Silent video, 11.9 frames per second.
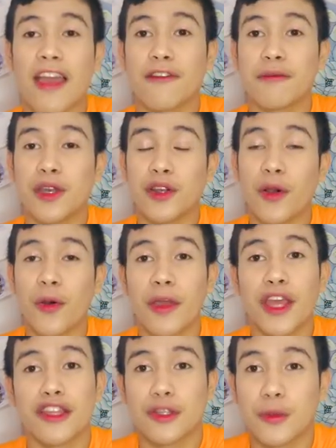I've been
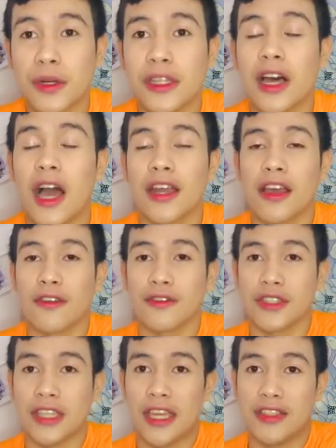going through a lot of
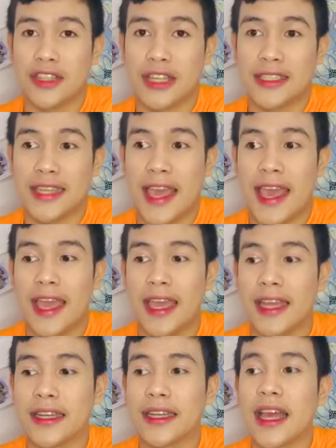changes
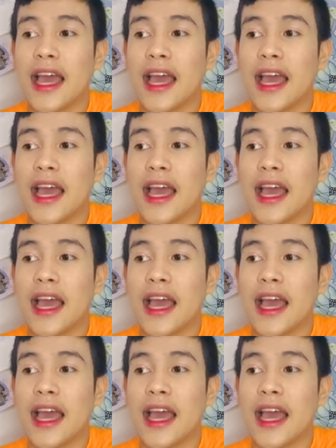and